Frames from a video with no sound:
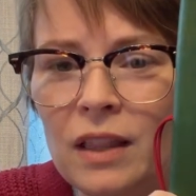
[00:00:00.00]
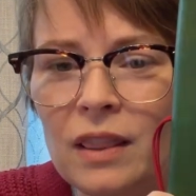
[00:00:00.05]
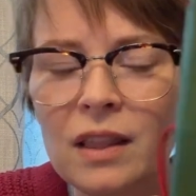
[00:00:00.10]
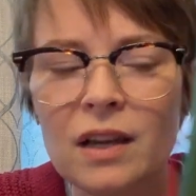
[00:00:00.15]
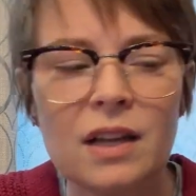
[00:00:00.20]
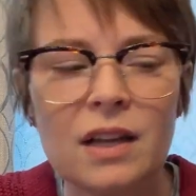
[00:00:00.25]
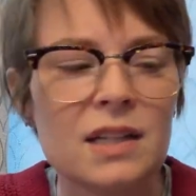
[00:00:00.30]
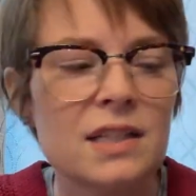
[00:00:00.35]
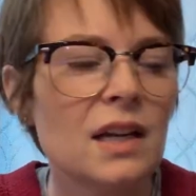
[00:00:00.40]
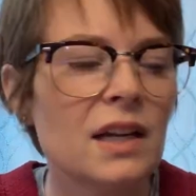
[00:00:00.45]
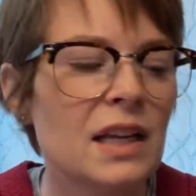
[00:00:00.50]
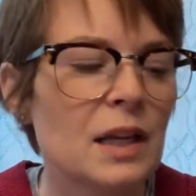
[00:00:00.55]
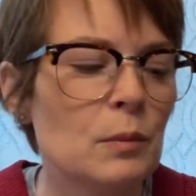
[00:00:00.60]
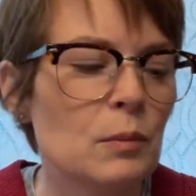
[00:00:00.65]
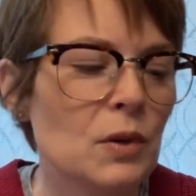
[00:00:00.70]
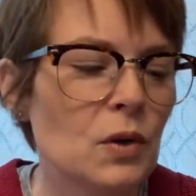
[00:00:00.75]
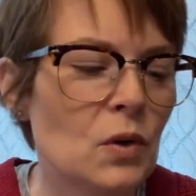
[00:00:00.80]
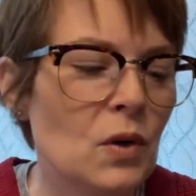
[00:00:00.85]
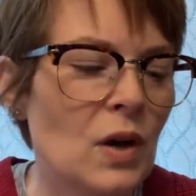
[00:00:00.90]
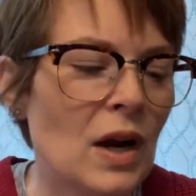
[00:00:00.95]
The Kentucky
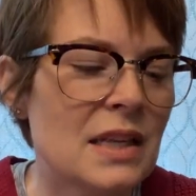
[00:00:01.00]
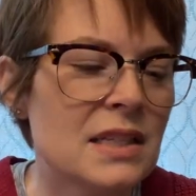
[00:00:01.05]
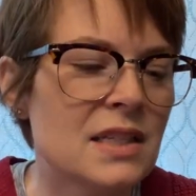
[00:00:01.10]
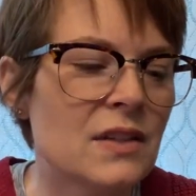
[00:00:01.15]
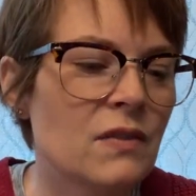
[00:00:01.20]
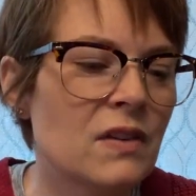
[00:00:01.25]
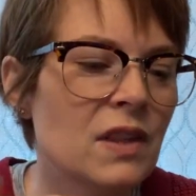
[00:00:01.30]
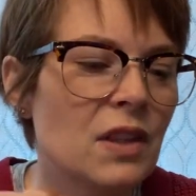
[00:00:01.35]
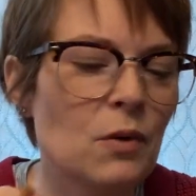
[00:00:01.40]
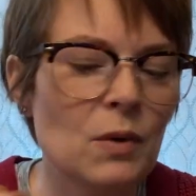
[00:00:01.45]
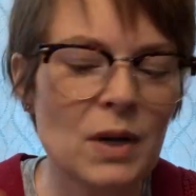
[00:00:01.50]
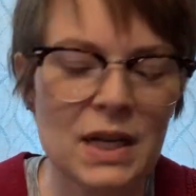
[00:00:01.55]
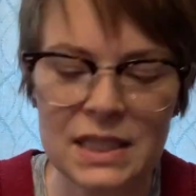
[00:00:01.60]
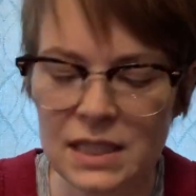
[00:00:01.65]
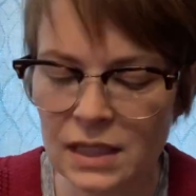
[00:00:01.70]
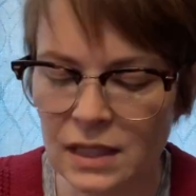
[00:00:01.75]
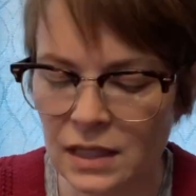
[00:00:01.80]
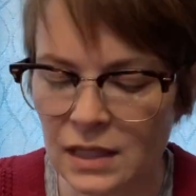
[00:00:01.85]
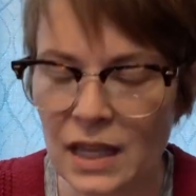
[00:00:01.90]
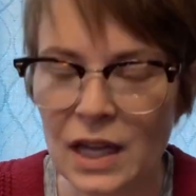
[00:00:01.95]
Bluegrass, even though I
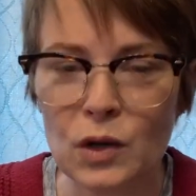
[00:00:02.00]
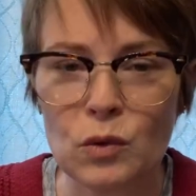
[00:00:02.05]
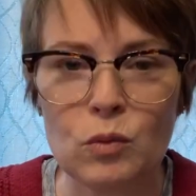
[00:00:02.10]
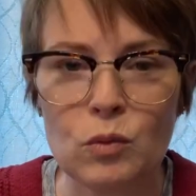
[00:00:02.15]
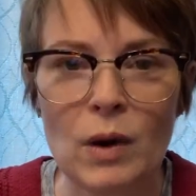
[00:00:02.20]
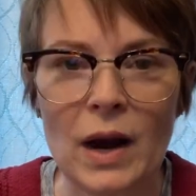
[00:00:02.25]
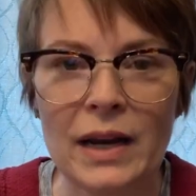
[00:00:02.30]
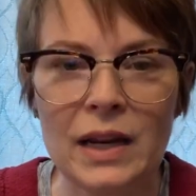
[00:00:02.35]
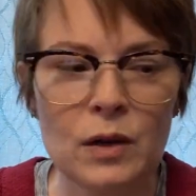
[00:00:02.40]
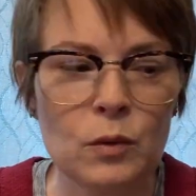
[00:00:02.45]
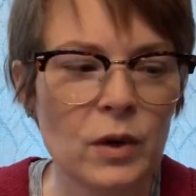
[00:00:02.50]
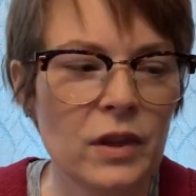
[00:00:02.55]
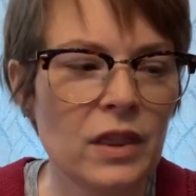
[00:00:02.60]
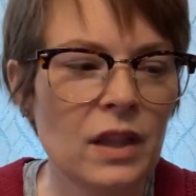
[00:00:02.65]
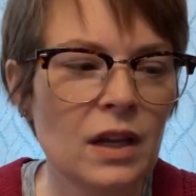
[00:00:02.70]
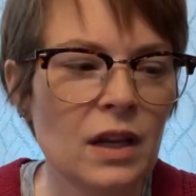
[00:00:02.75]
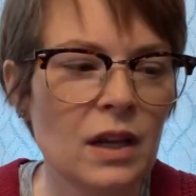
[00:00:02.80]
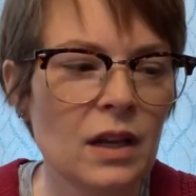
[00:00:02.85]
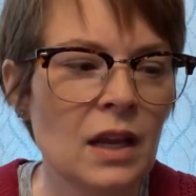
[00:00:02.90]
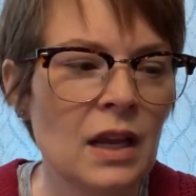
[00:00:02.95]
didn't like writing with
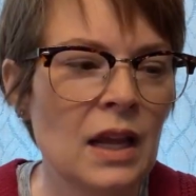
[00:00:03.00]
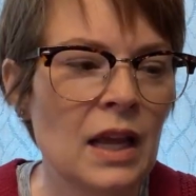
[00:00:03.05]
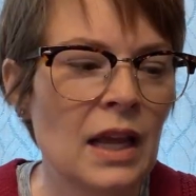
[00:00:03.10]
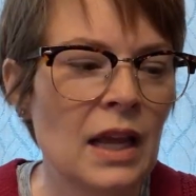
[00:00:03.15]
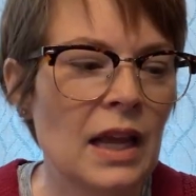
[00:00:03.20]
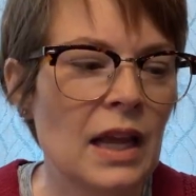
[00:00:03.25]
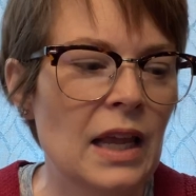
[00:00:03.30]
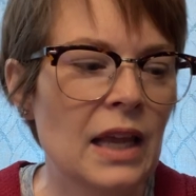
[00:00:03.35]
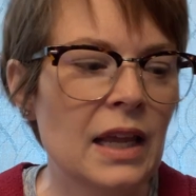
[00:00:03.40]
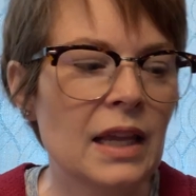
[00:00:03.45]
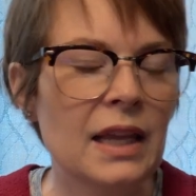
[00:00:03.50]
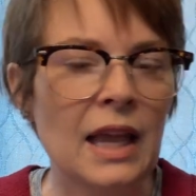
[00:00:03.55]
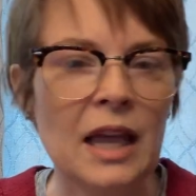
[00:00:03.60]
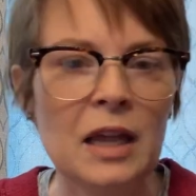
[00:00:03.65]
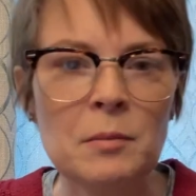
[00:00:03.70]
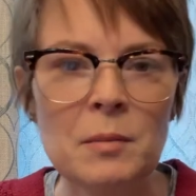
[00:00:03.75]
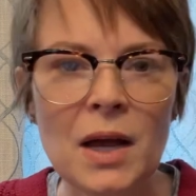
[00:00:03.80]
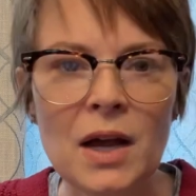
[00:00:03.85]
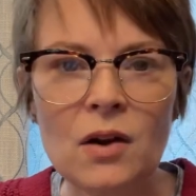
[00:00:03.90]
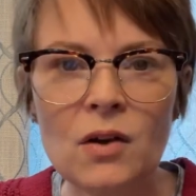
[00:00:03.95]
it, it
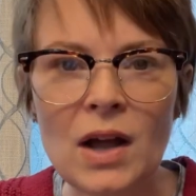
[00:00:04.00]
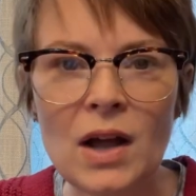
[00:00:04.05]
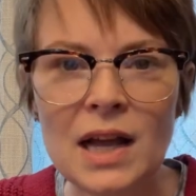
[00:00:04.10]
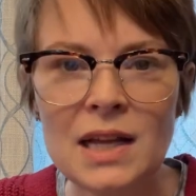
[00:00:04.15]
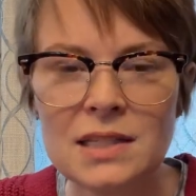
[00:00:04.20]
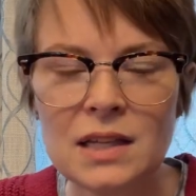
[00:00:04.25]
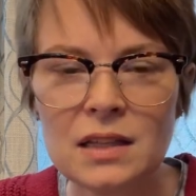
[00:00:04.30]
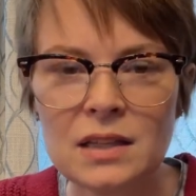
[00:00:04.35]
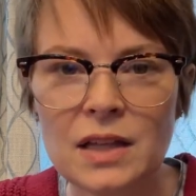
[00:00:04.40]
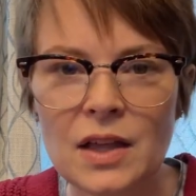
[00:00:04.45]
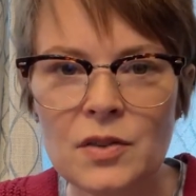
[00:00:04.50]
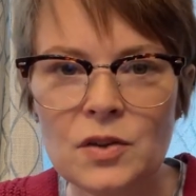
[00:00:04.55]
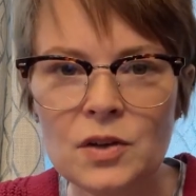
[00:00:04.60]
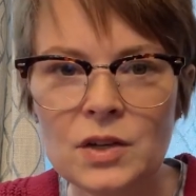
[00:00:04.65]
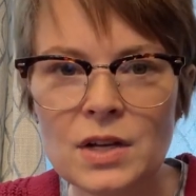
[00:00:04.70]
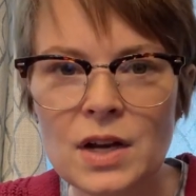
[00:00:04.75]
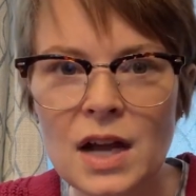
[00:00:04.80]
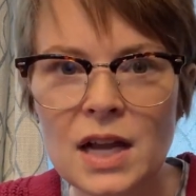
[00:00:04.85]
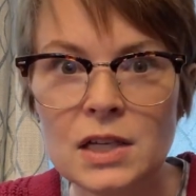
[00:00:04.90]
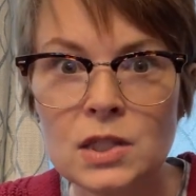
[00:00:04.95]
came out as a leather
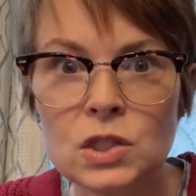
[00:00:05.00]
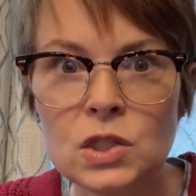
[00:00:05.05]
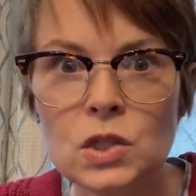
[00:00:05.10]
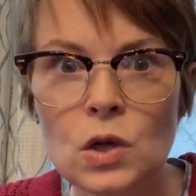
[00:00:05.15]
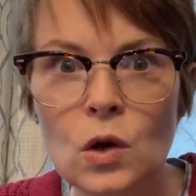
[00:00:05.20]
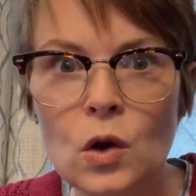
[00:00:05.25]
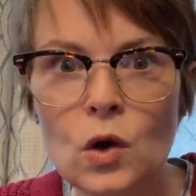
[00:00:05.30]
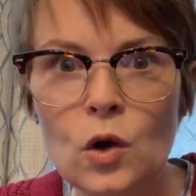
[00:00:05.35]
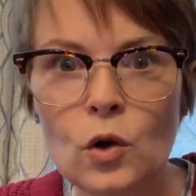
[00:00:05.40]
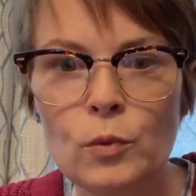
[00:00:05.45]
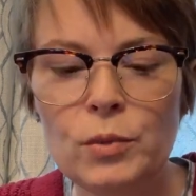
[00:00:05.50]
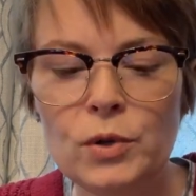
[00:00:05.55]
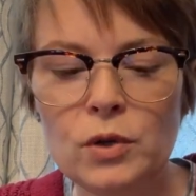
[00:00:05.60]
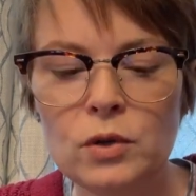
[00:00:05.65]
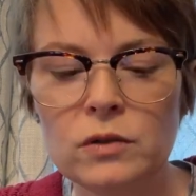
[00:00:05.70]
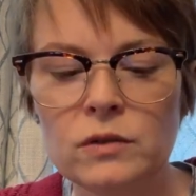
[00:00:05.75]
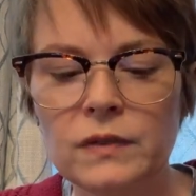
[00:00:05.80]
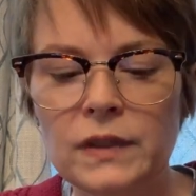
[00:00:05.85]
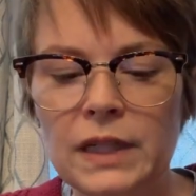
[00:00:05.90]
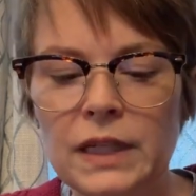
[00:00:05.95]
dye so
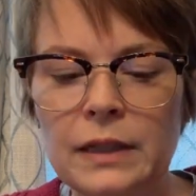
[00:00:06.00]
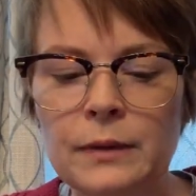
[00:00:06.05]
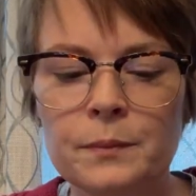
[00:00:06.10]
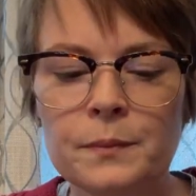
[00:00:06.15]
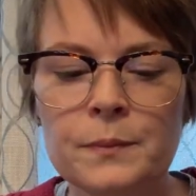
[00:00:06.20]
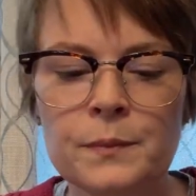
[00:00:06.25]
beautifully.